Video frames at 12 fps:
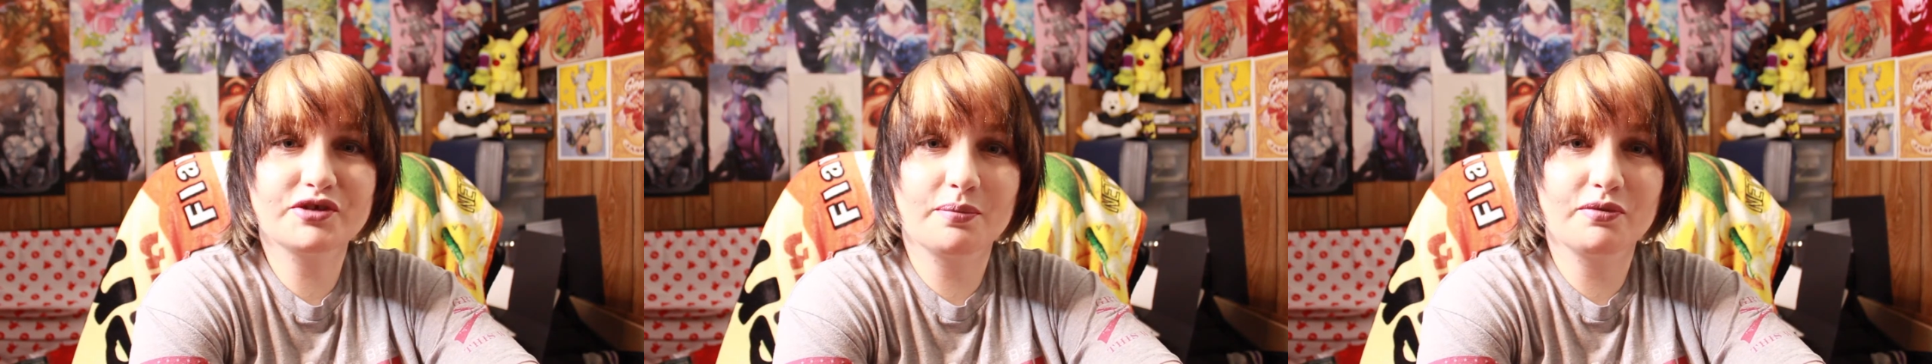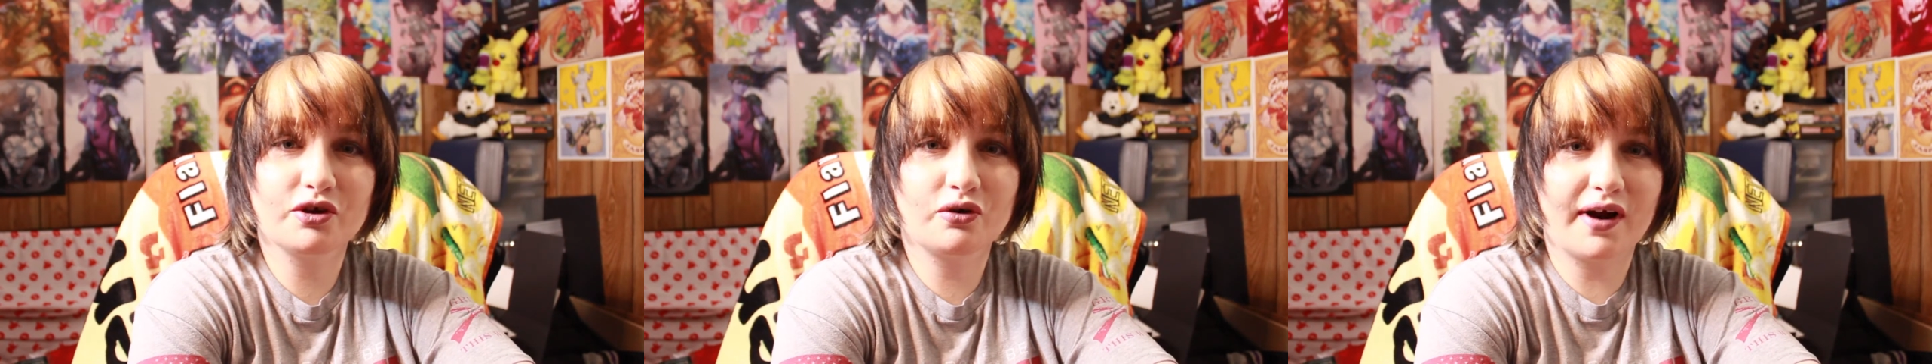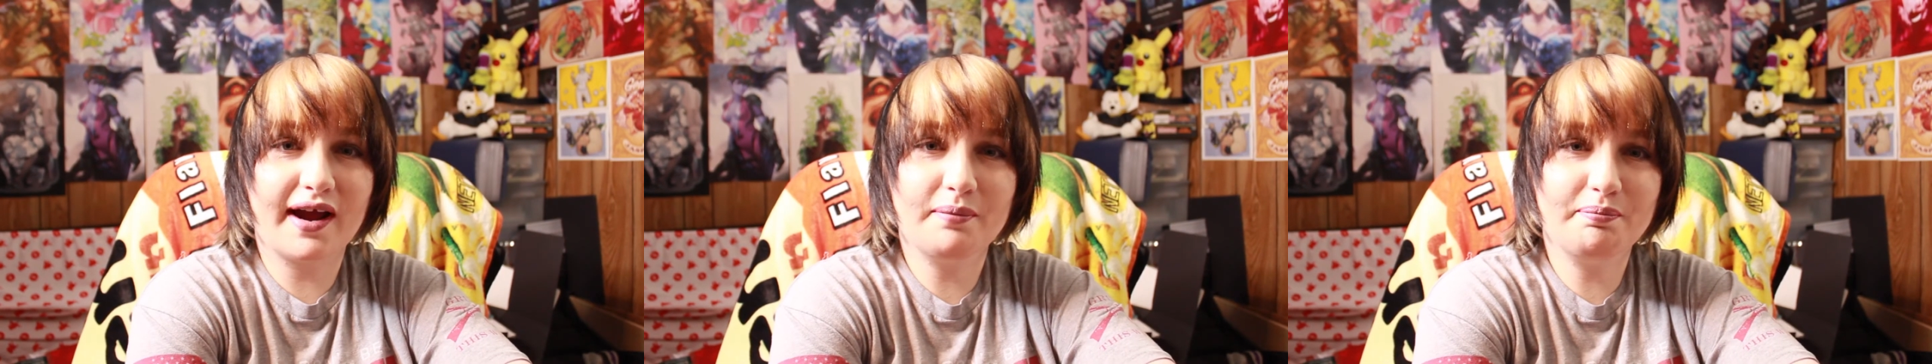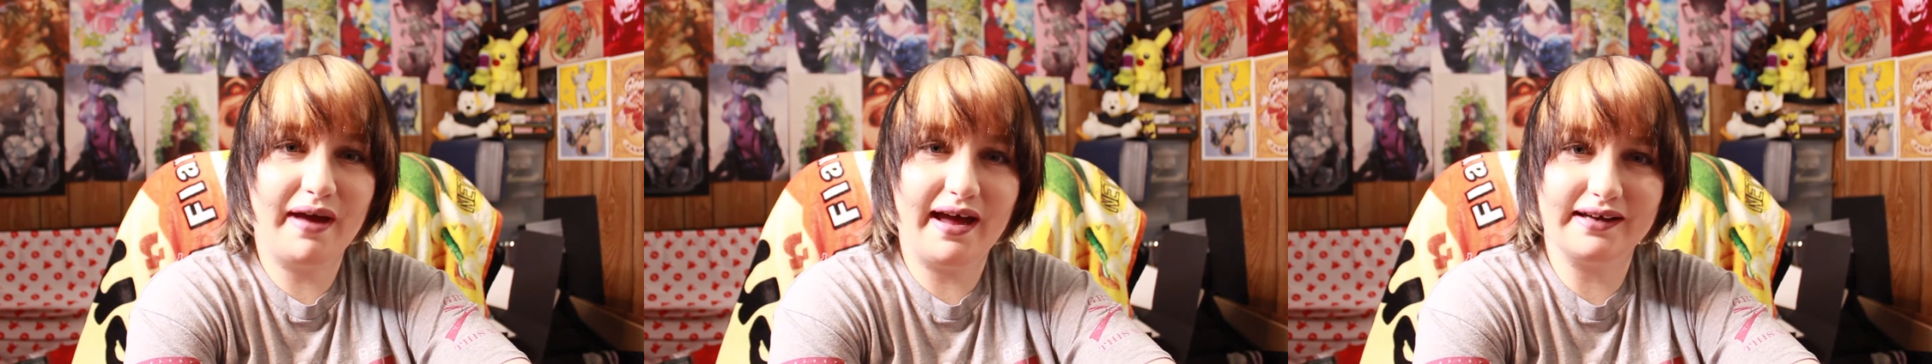up the grab
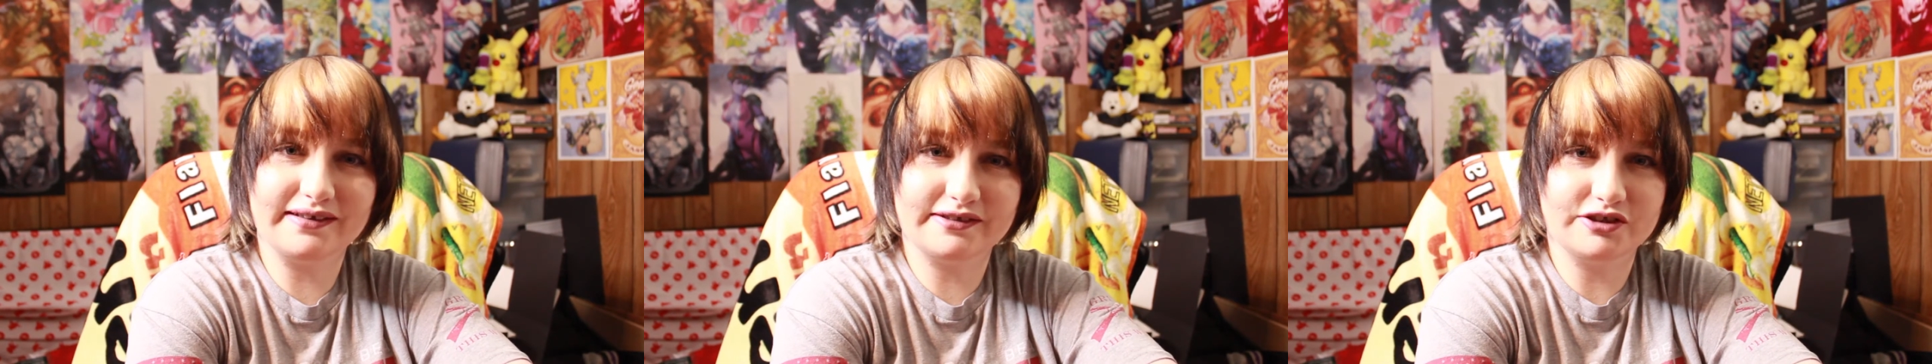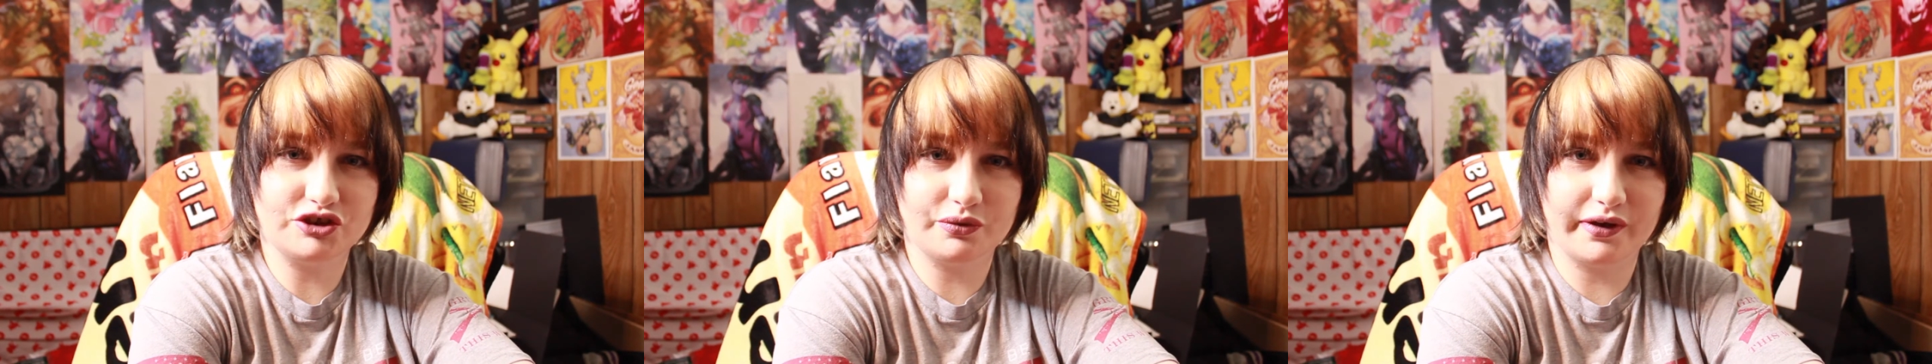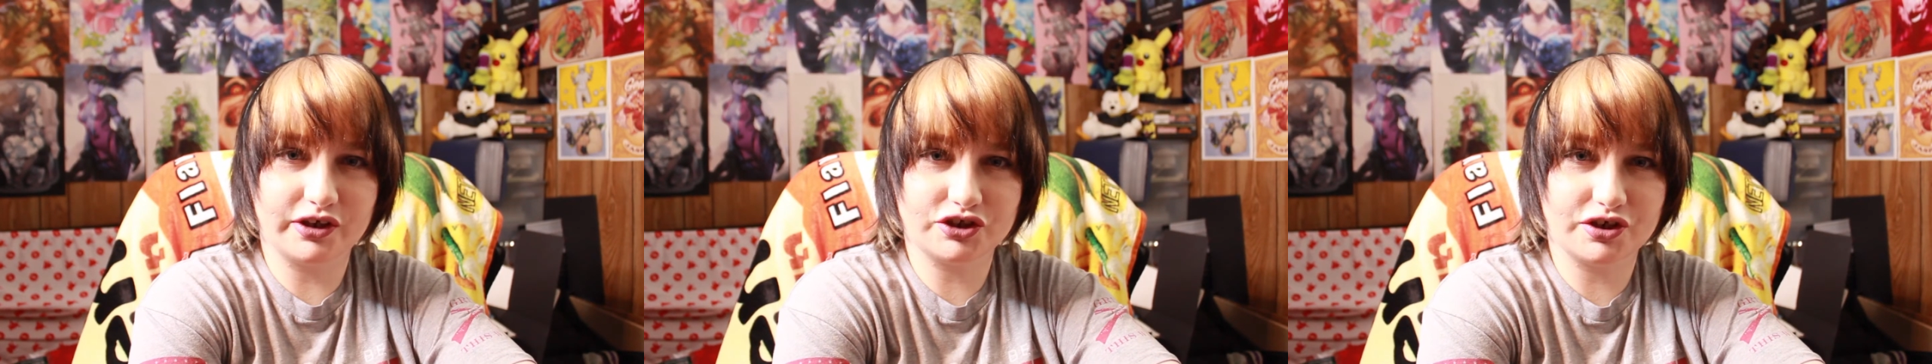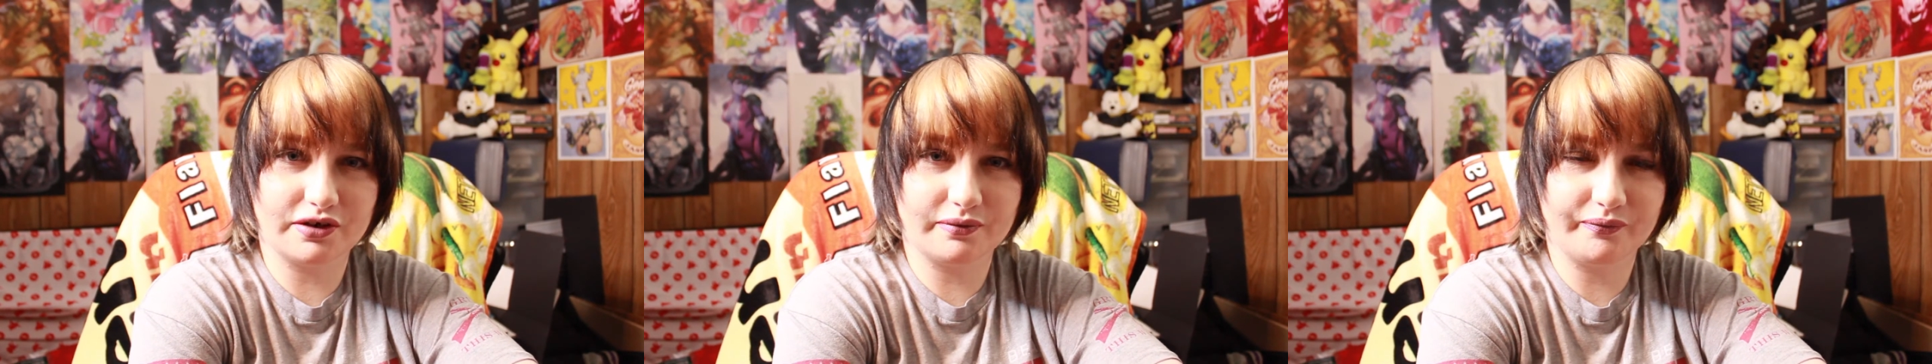bag
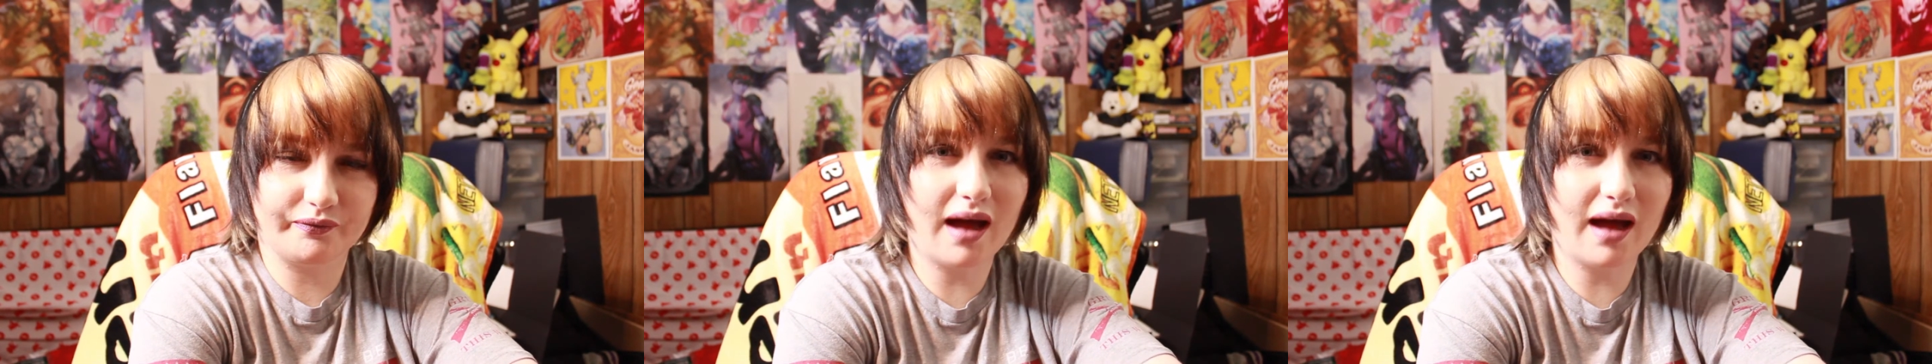situation.